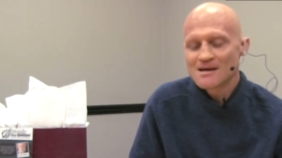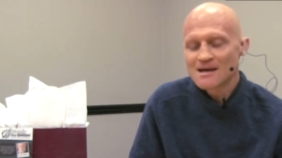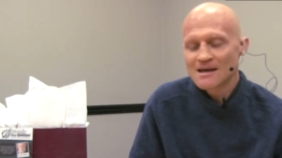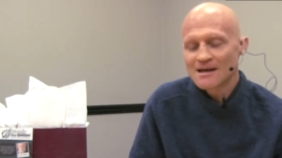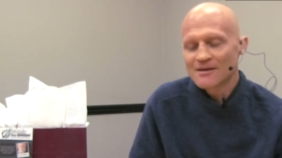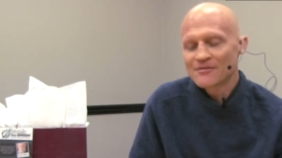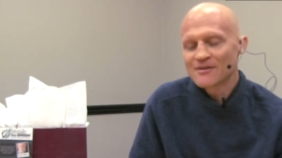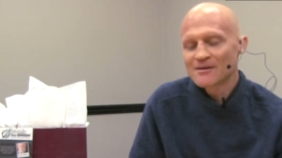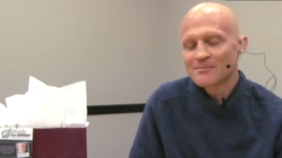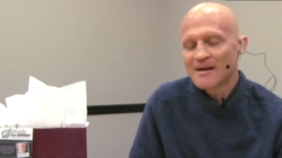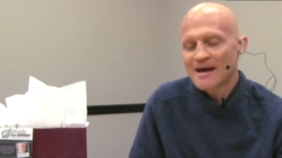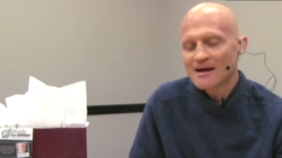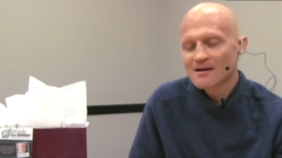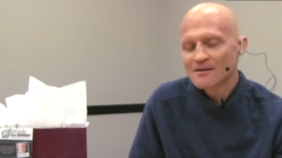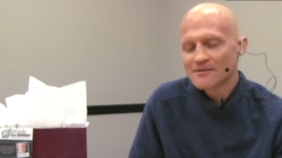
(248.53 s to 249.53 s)
And I think
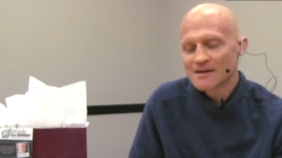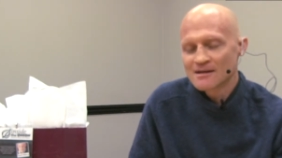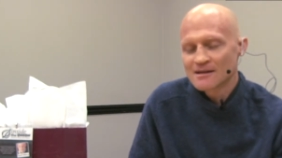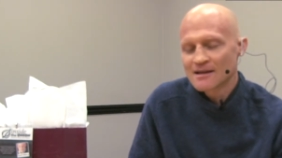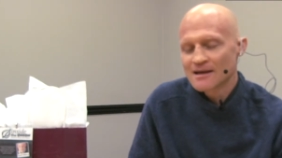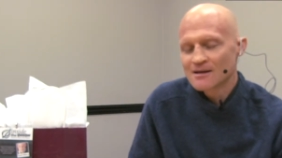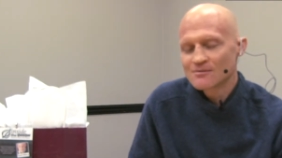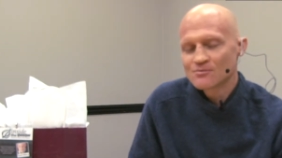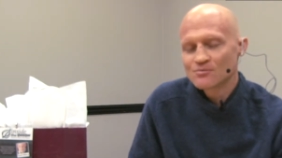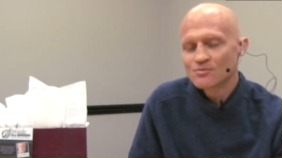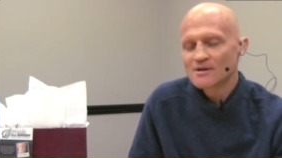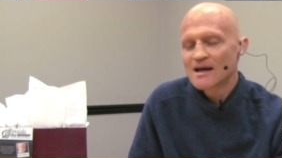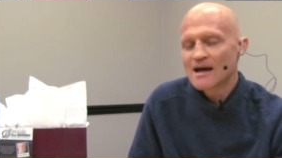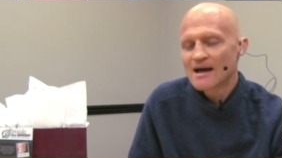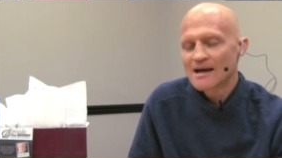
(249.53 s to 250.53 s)
back on then and like,
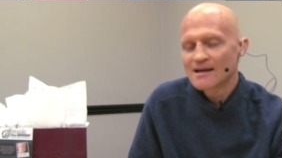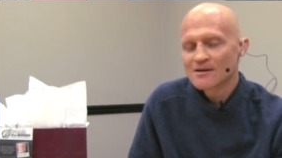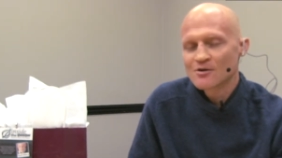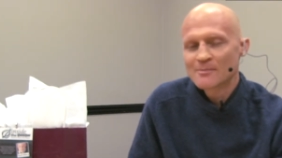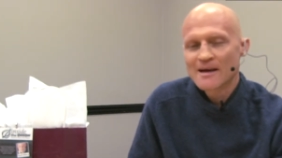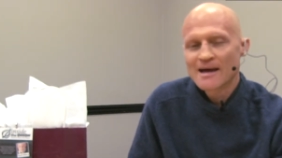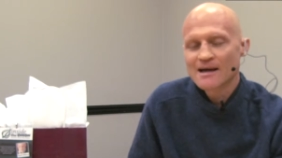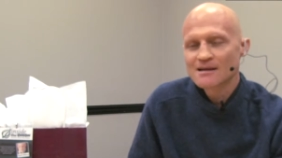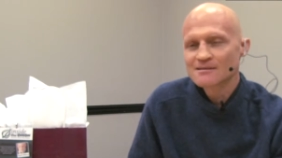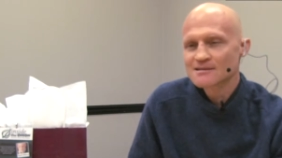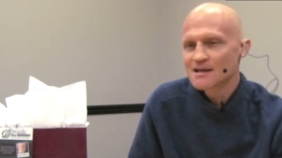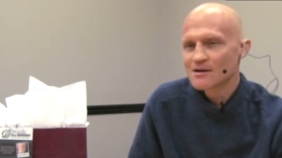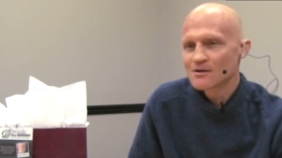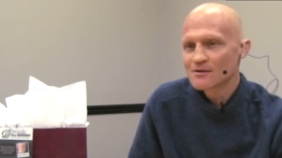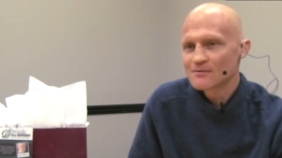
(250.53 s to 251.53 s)
would I go back and
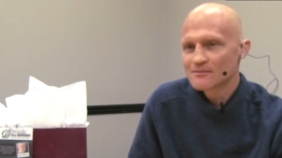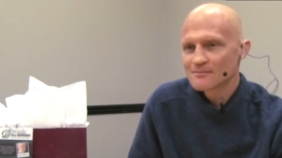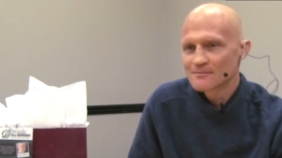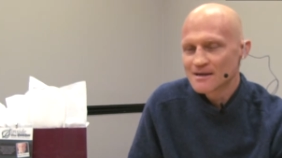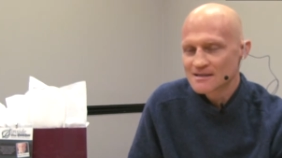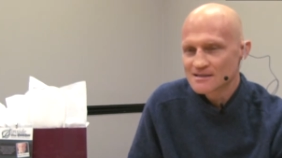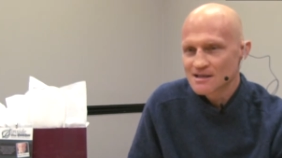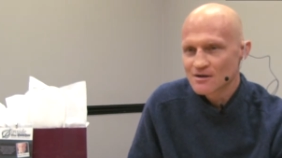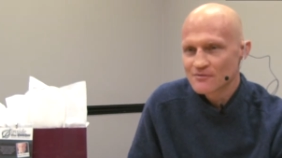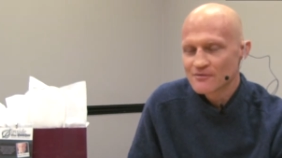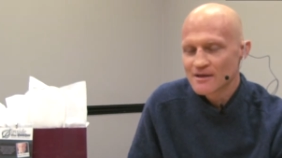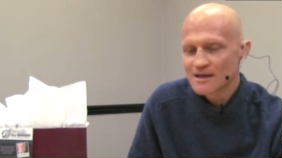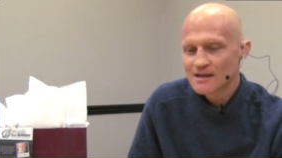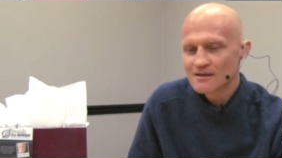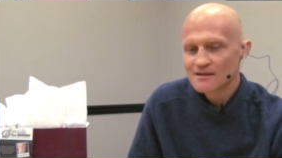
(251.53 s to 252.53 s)
tell myself
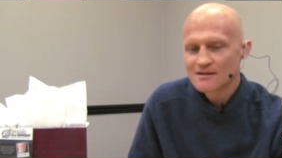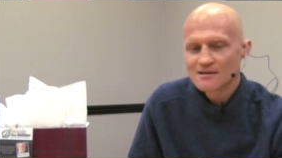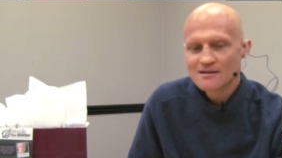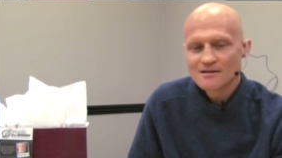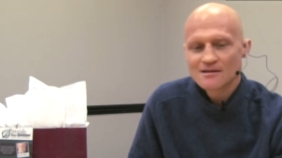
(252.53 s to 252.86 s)
then,